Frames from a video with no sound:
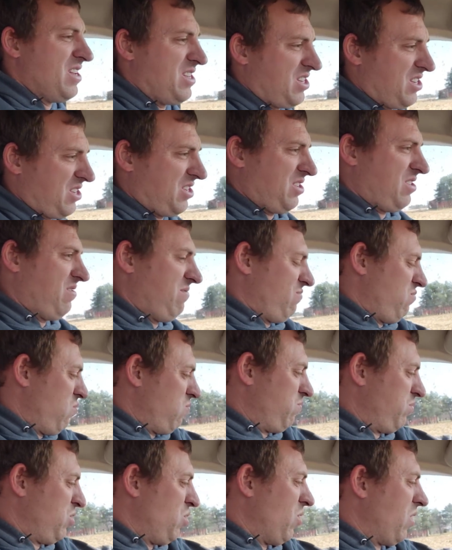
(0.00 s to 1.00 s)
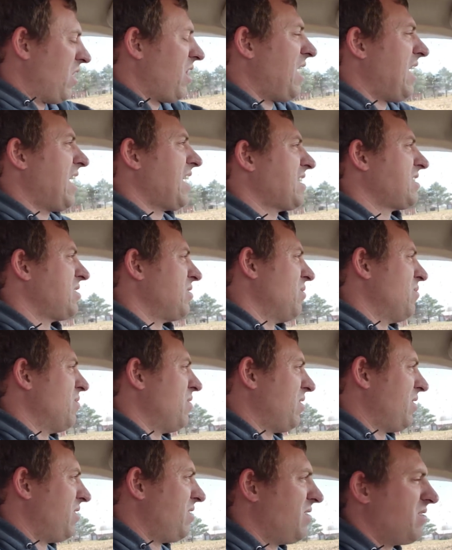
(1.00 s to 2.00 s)
It's two o'clock, so
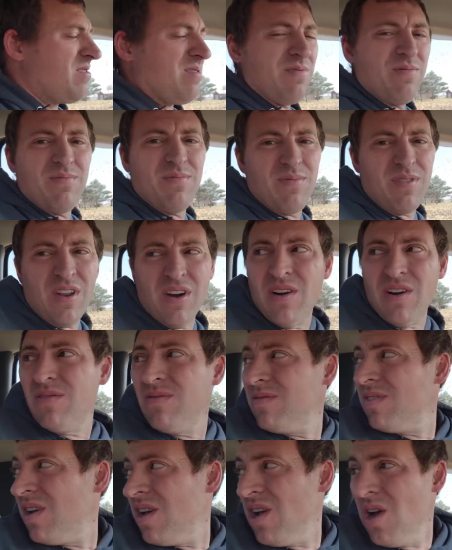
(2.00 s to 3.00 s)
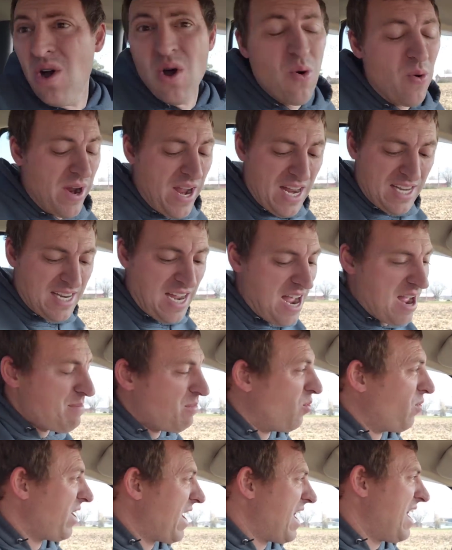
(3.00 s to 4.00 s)
we're, you know, we got
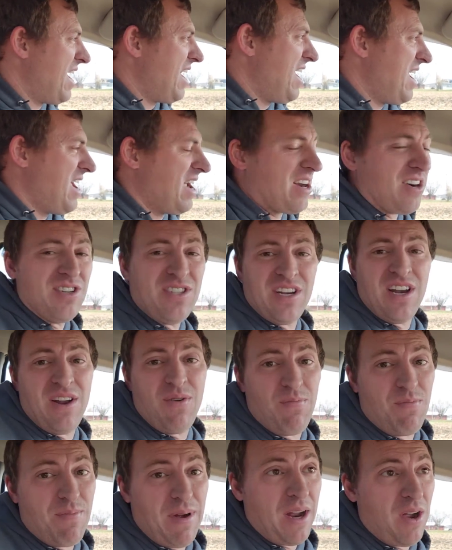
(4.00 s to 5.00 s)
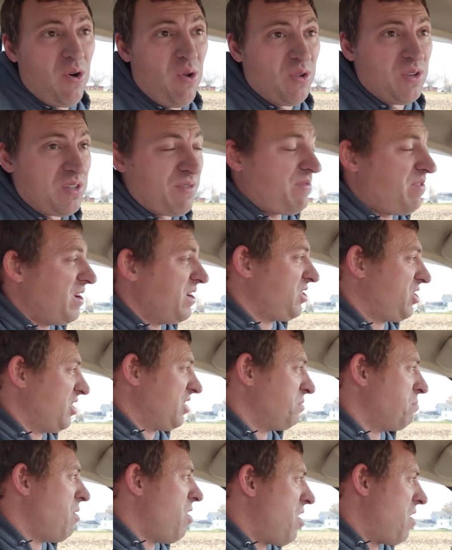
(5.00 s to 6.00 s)
time, but we got 80 acres, and I'm, my goal is to finish
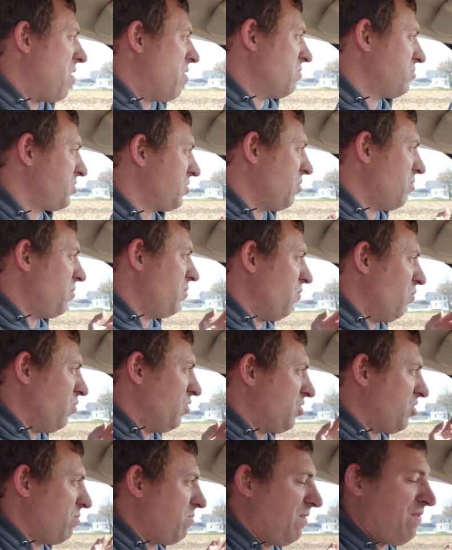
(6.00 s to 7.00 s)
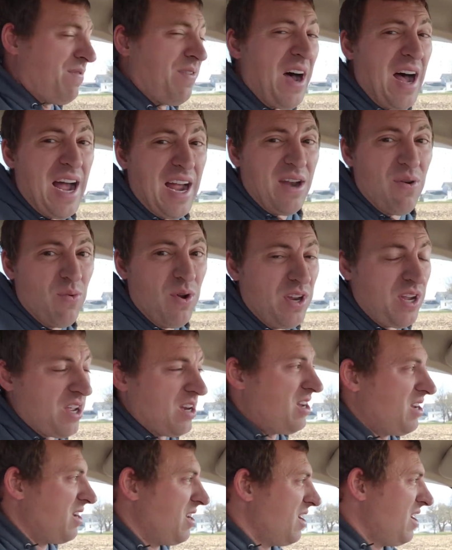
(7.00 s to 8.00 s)
it tomorrow, so we, should be fine. We
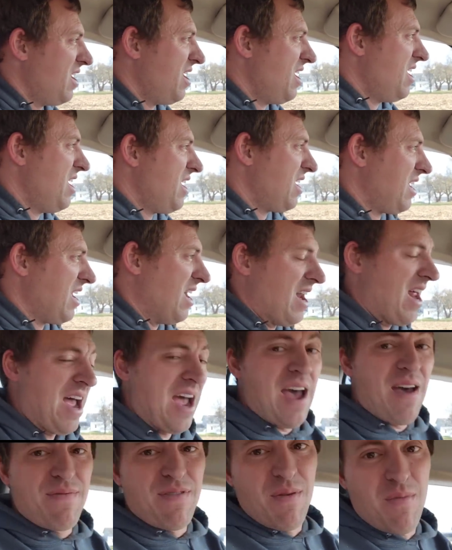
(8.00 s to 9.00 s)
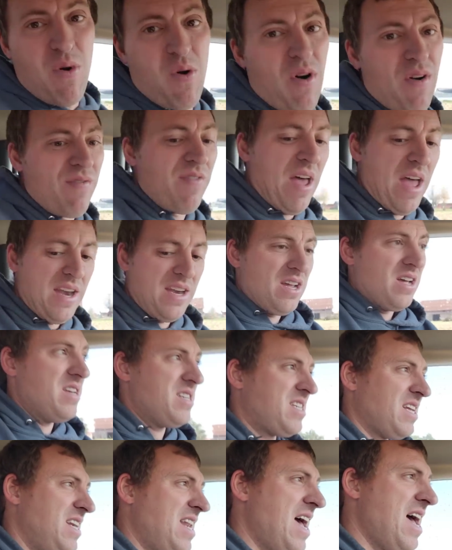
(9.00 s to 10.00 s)
can get half or more of that
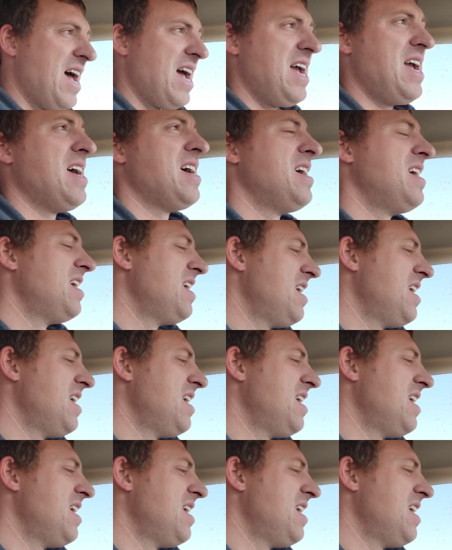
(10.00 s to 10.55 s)
done today,